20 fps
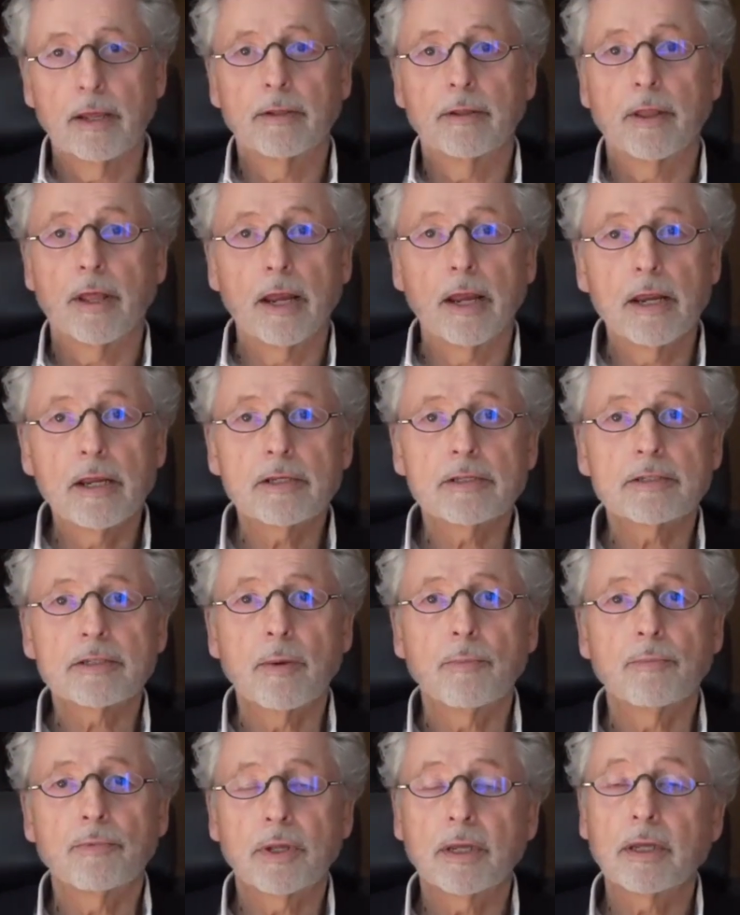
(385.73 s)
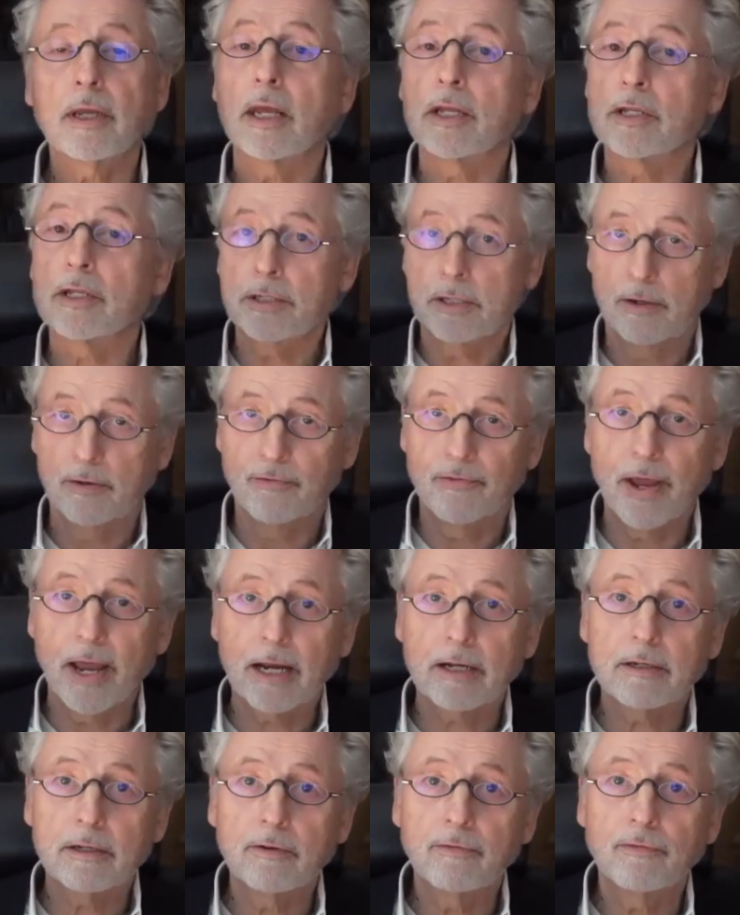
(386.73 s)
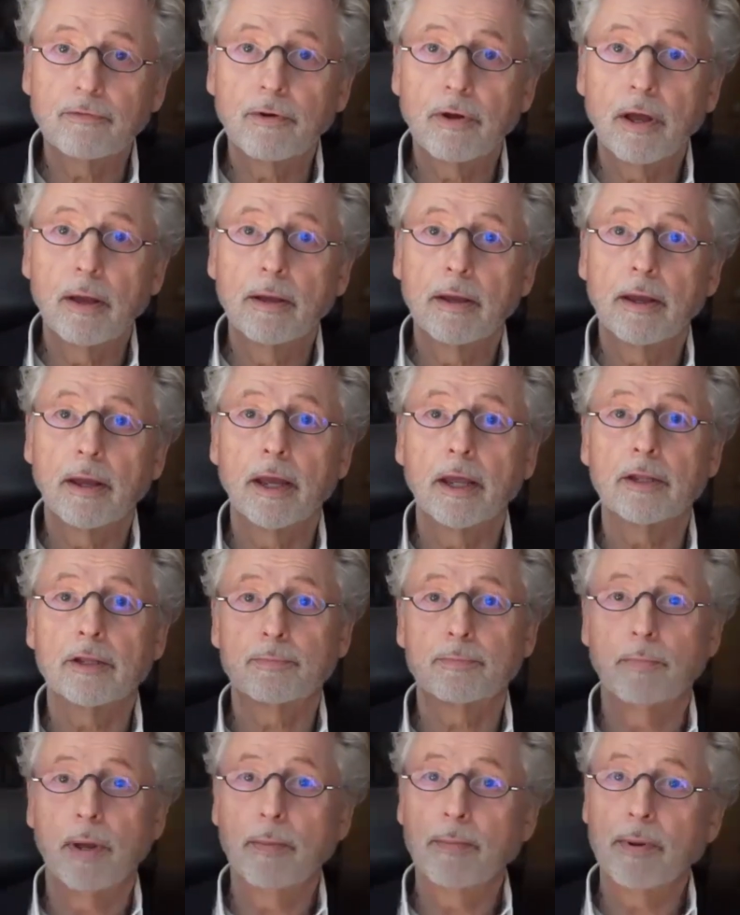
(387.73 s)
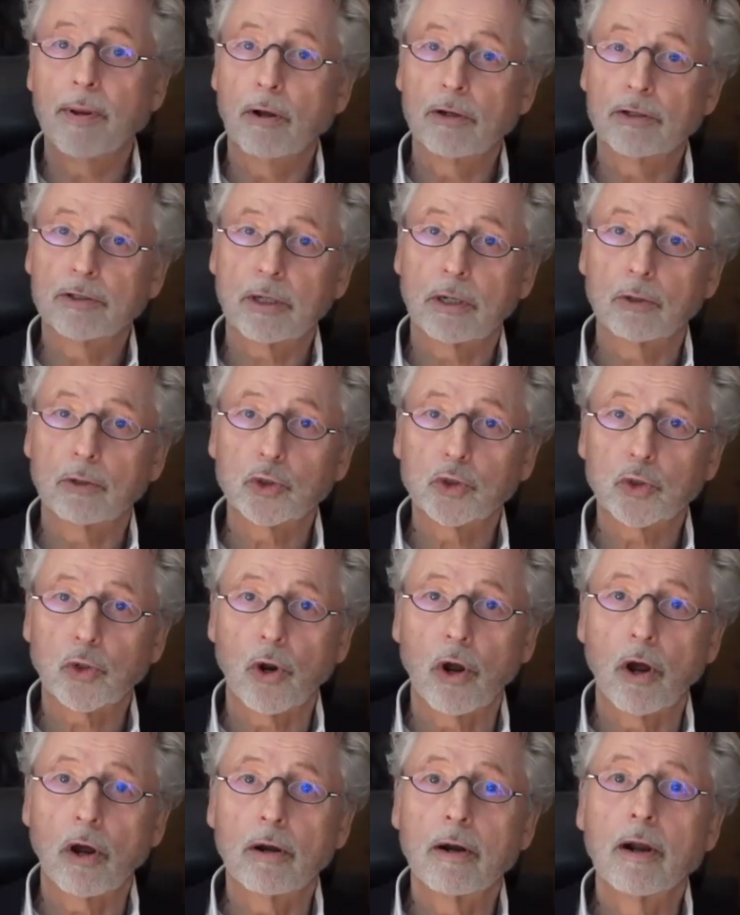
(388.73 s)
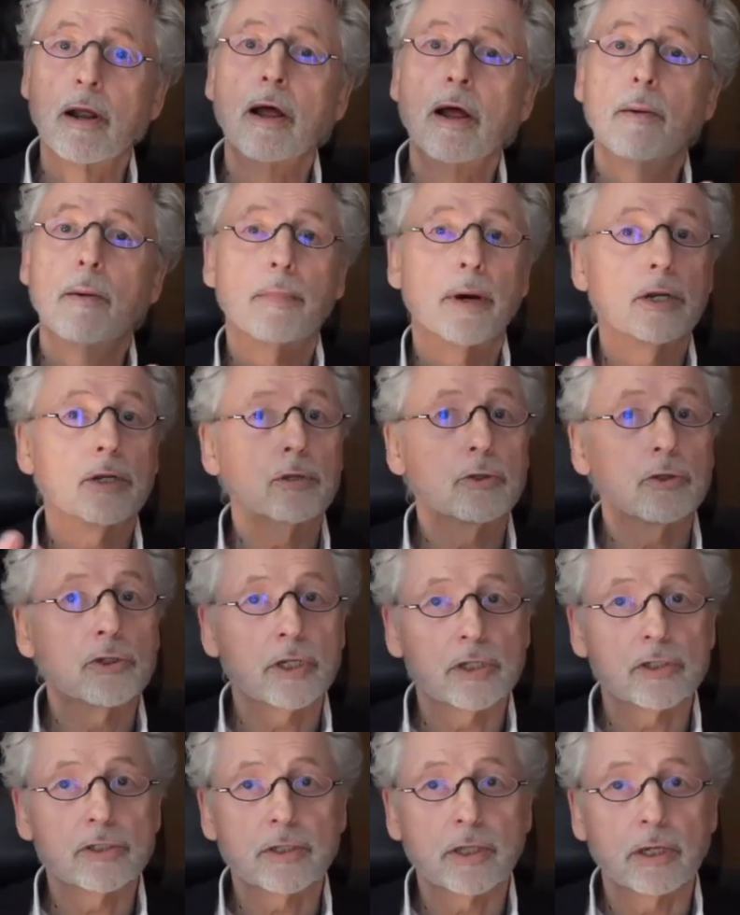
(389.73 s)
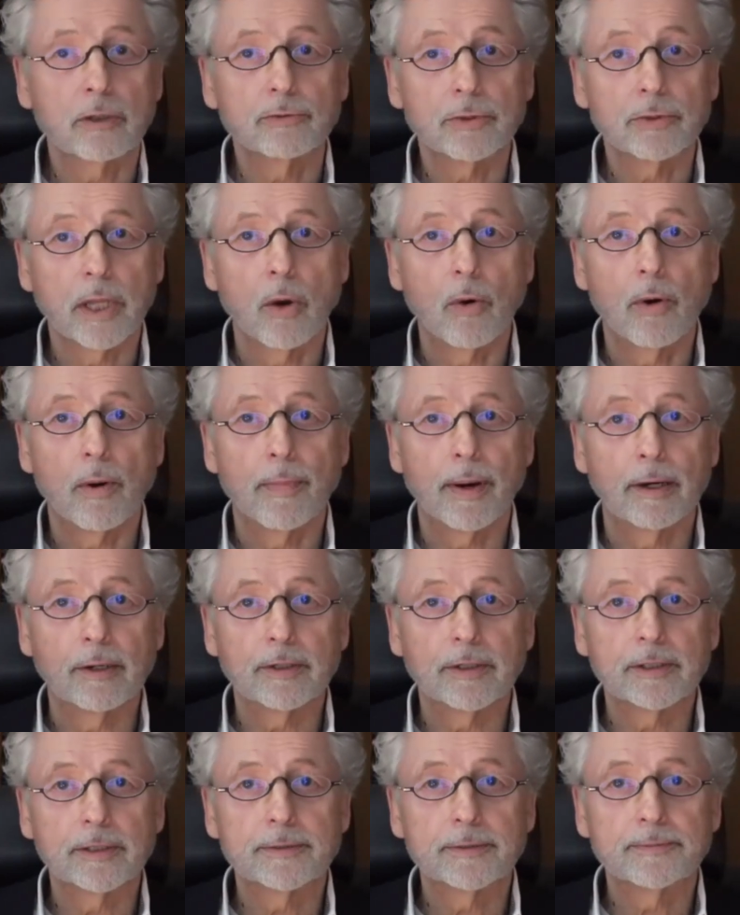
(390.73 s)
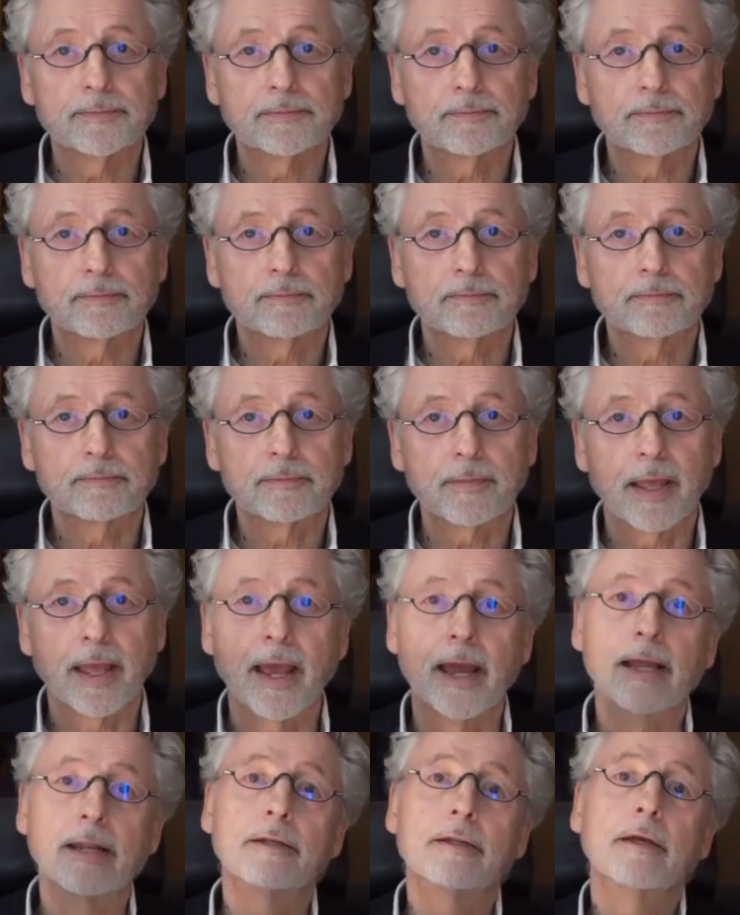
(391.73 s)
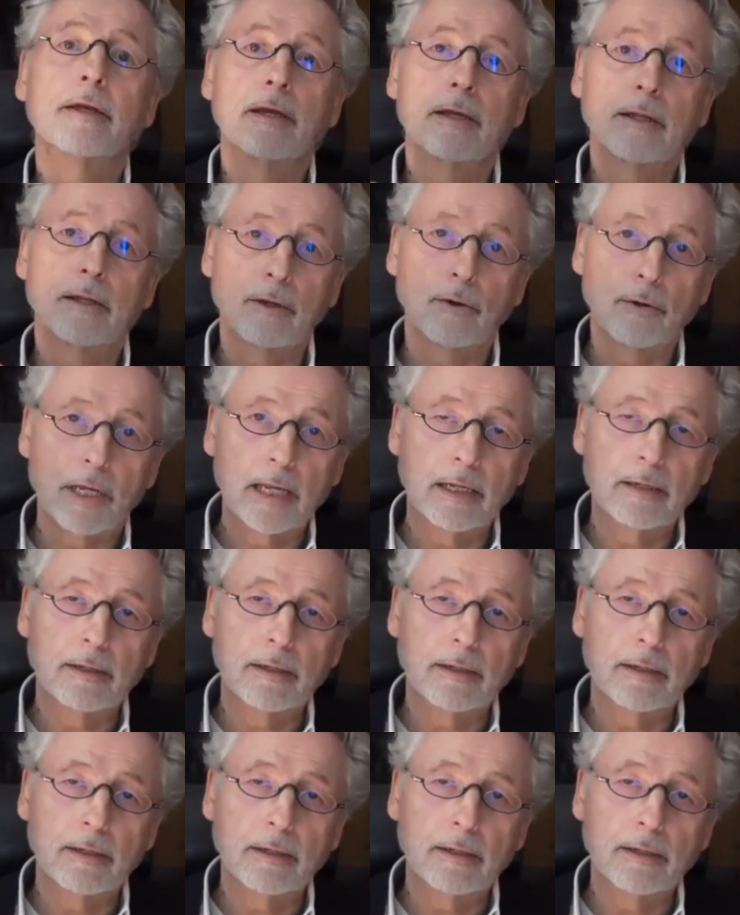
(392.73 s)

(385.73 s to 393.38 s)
There is something, it's effective, it's maybe also strong, but you just don't know about it. And the